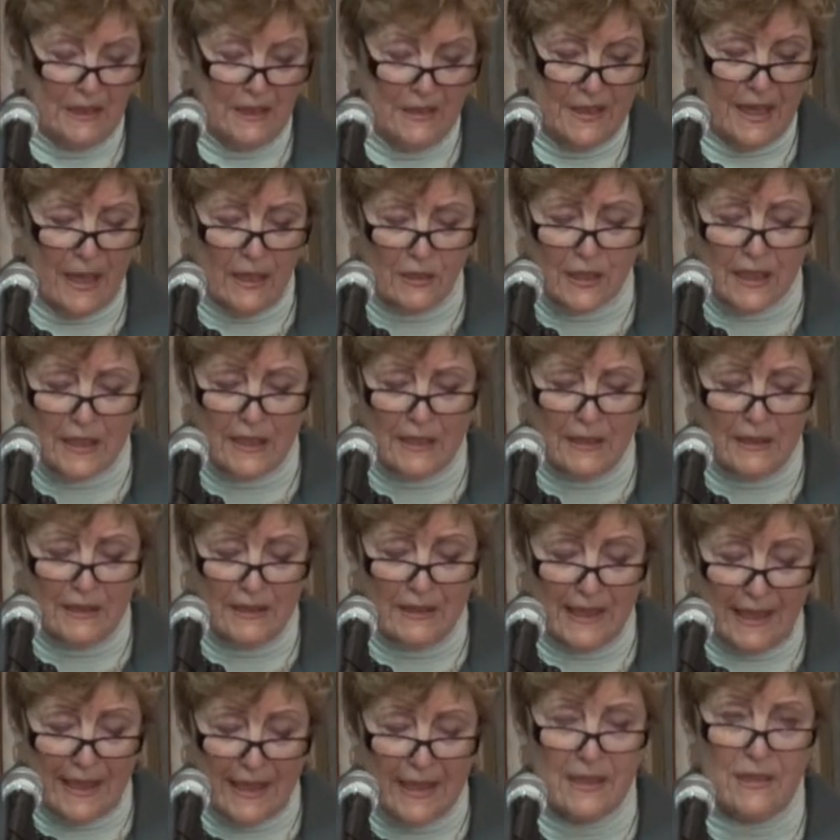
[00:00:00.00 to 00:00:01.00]

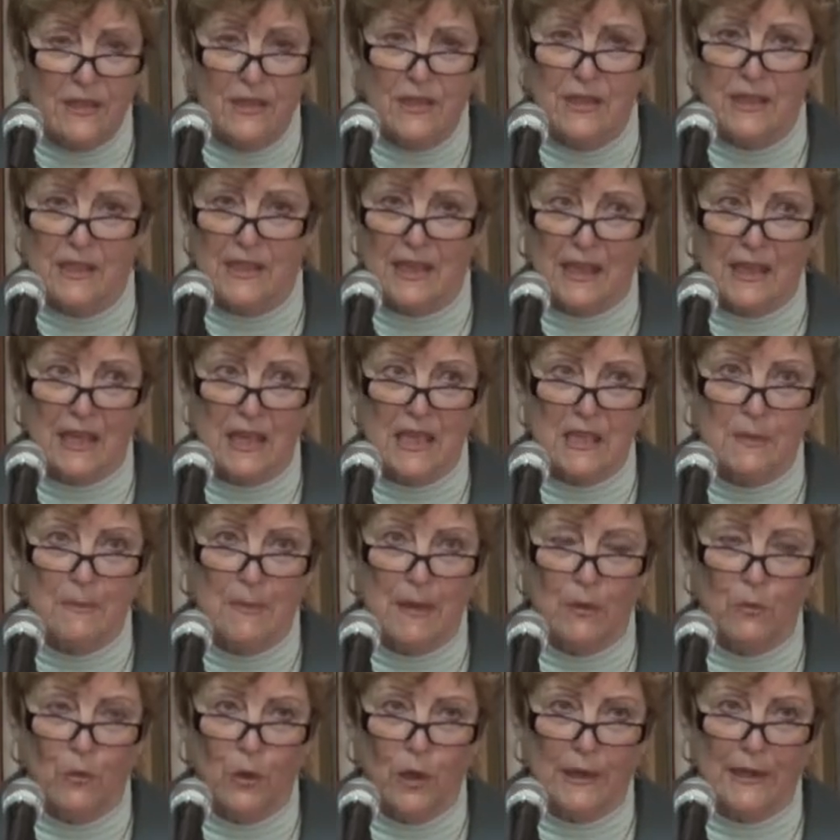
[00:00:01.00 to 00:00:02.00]
Delta is and has
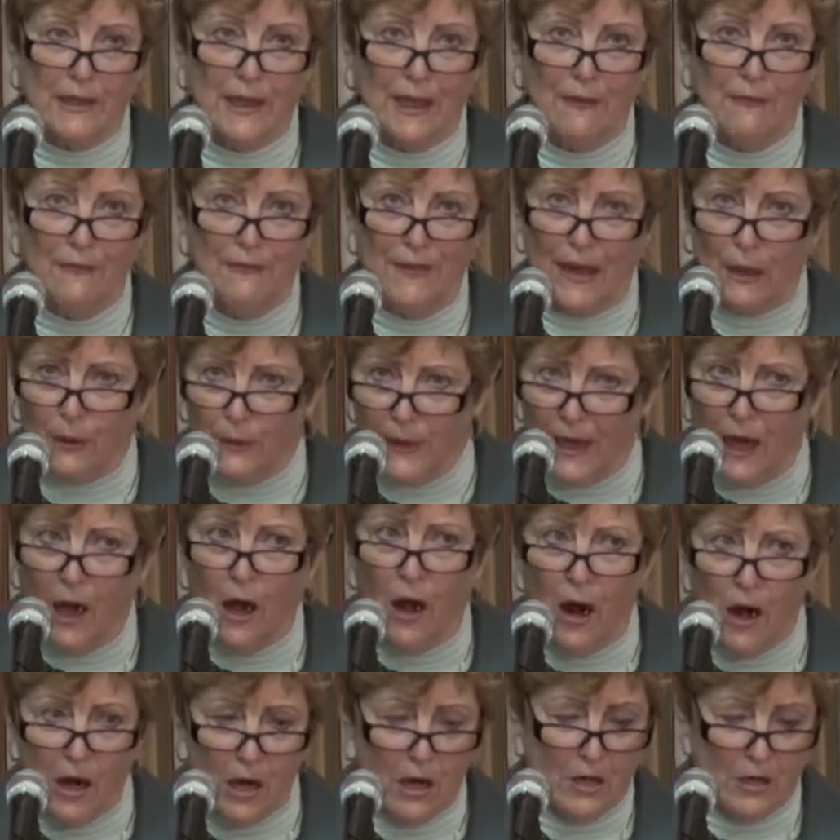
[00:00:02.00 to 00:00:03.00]
been working very
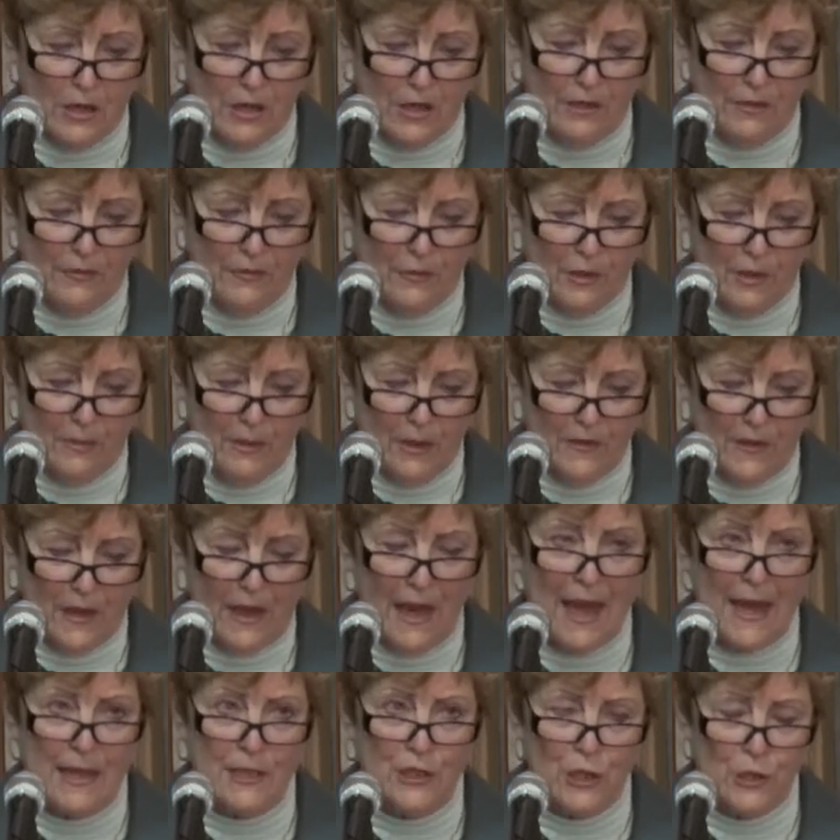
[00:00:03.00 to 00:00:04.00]
hard for about the
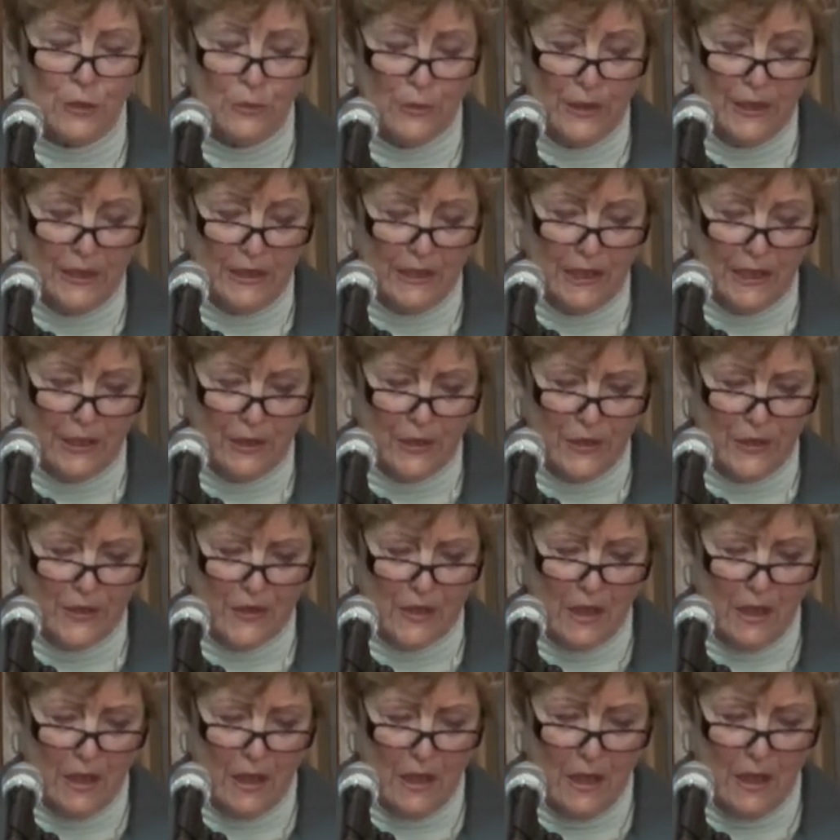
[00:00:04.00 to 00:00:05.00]
last 3
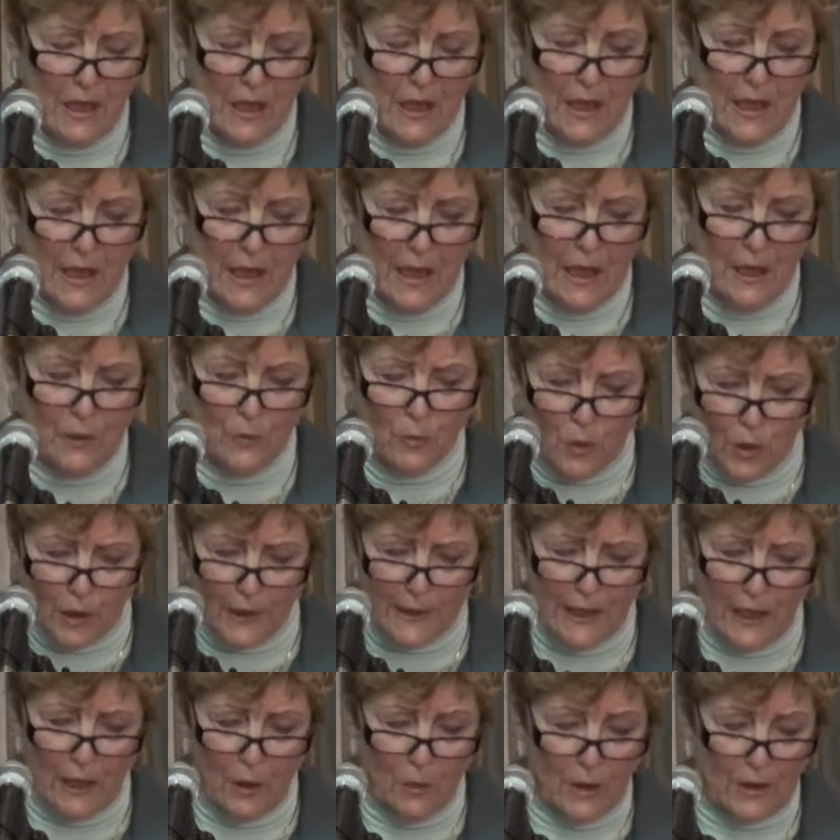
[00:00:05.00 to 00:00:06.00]
years in
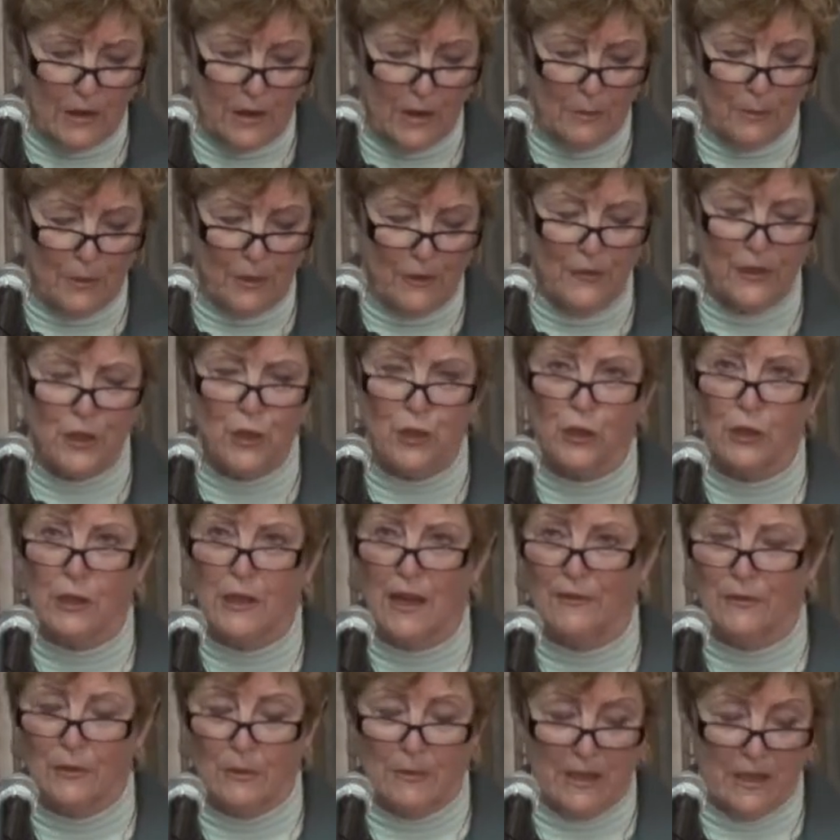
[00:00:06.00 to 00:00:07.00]
working with the provincial
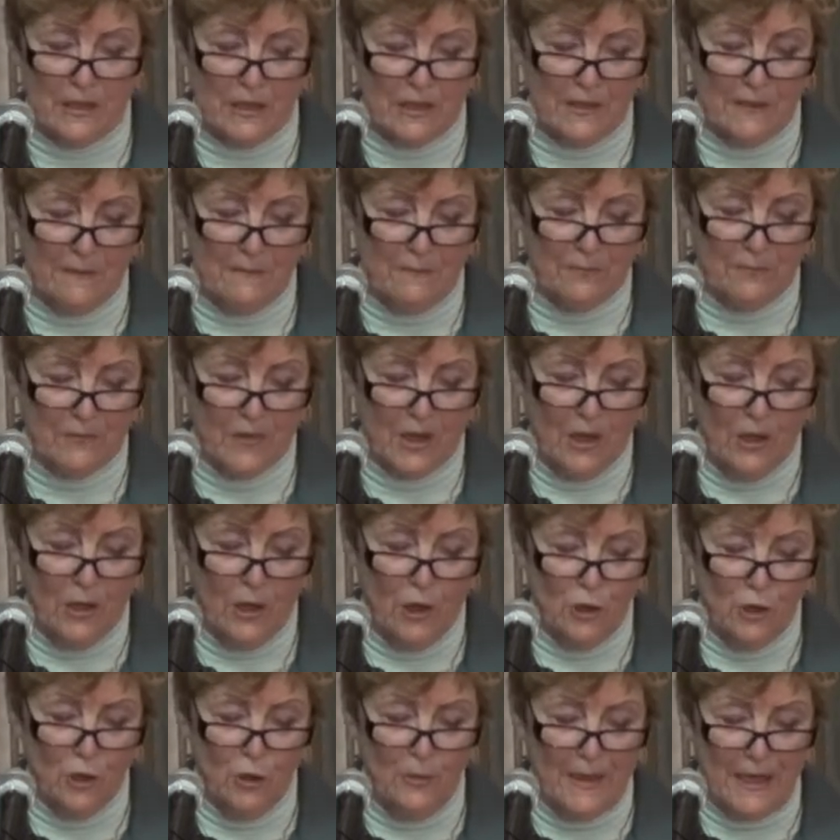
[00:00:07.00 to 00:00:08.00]
government
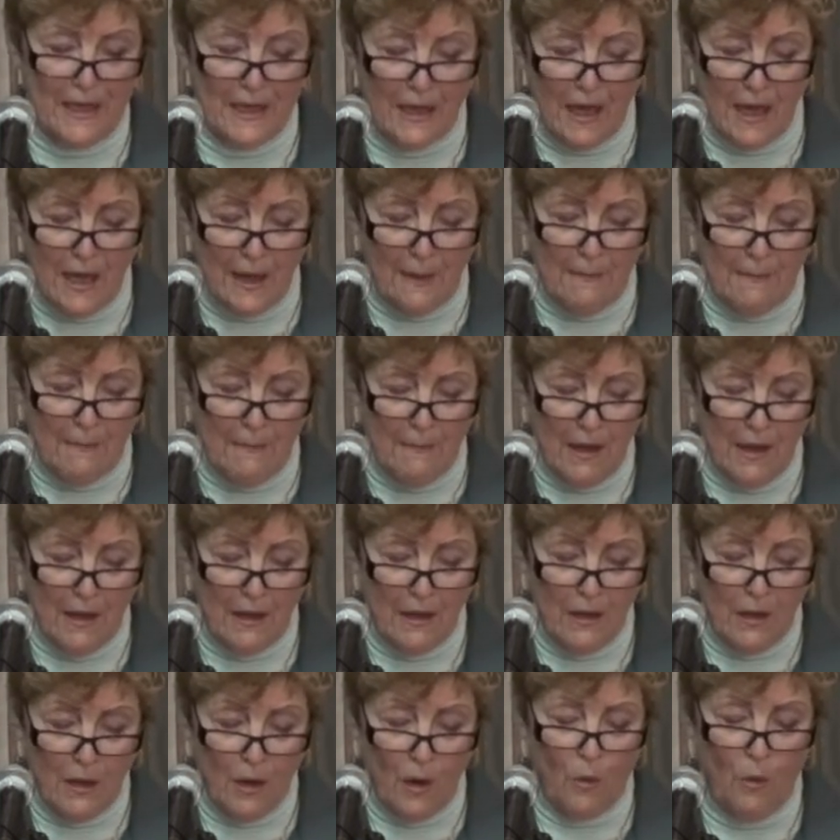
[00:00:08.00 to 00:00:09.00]
to become
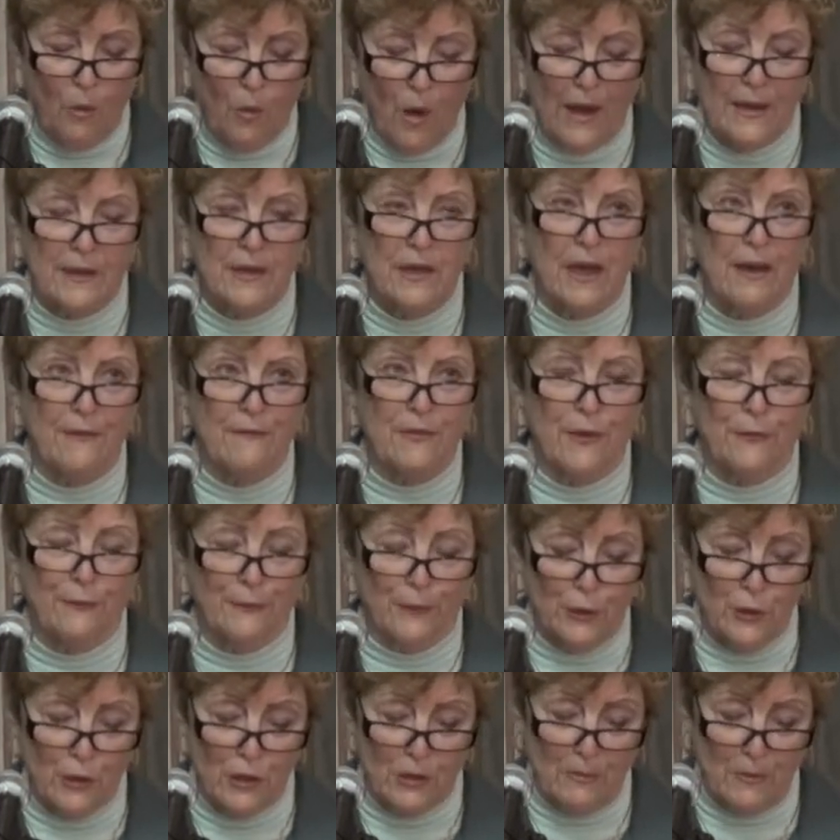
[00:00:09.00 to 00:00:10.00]
one of the
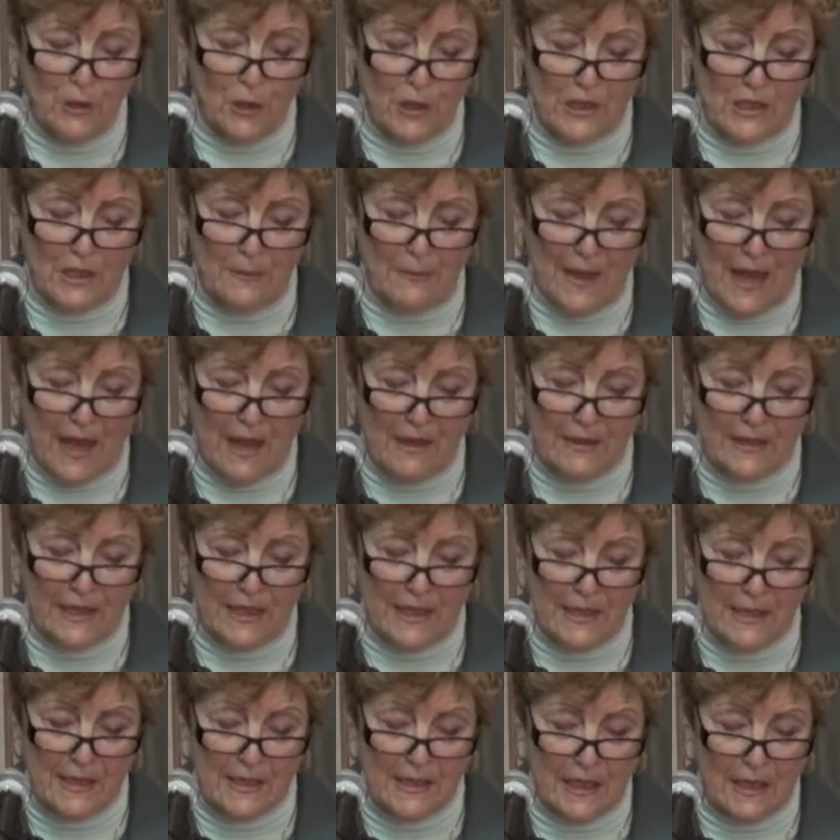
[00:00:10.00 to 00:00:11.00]
first
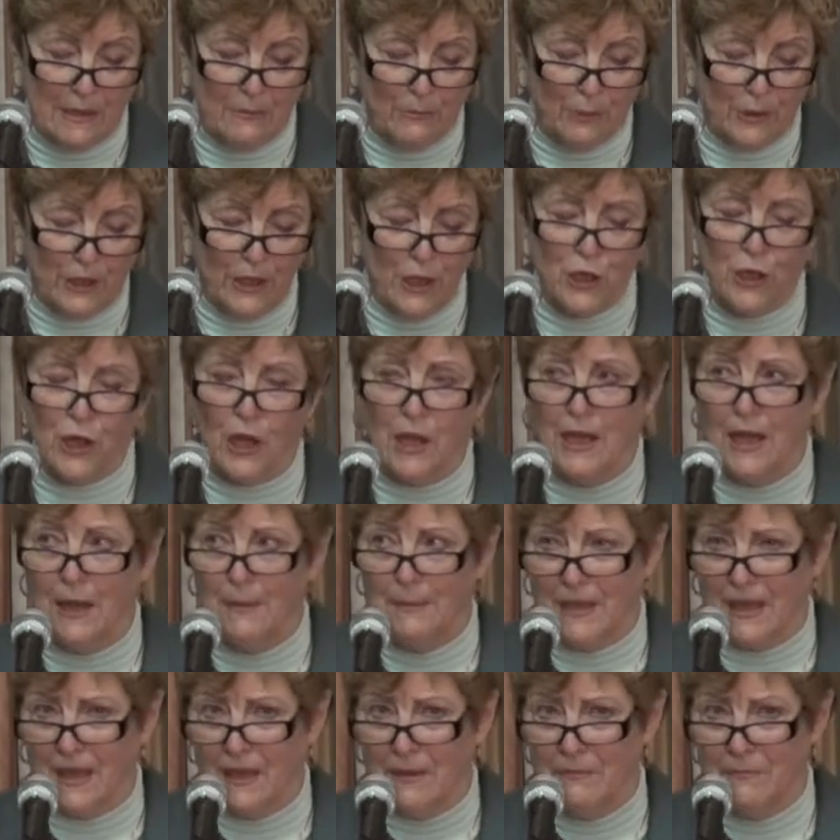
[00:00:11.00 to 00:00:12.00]
municipalities in British
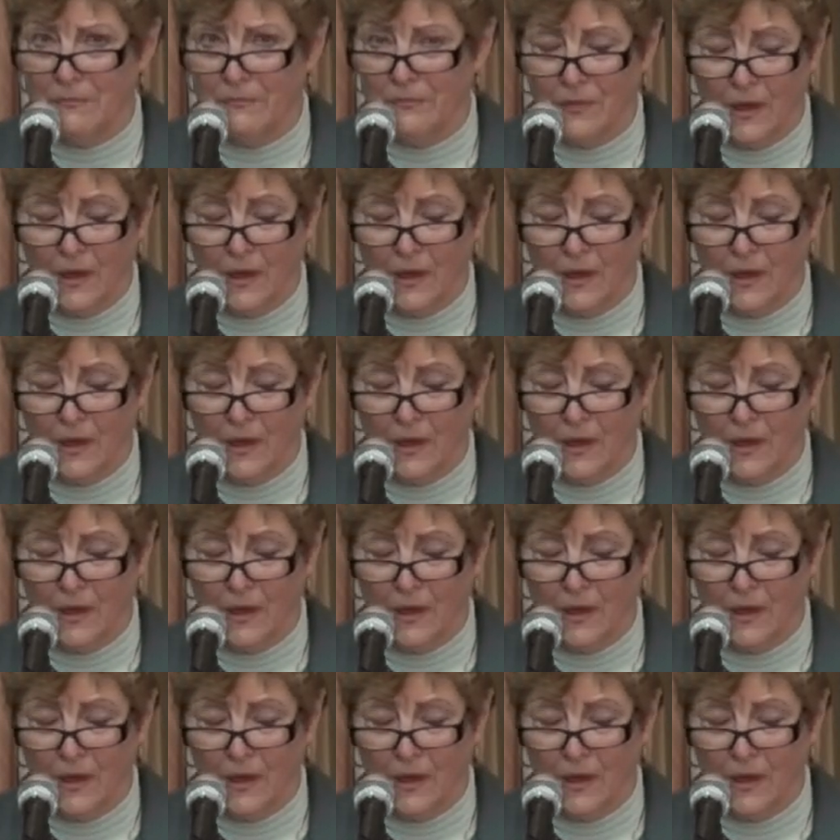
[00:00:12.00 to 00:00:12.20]
Columbia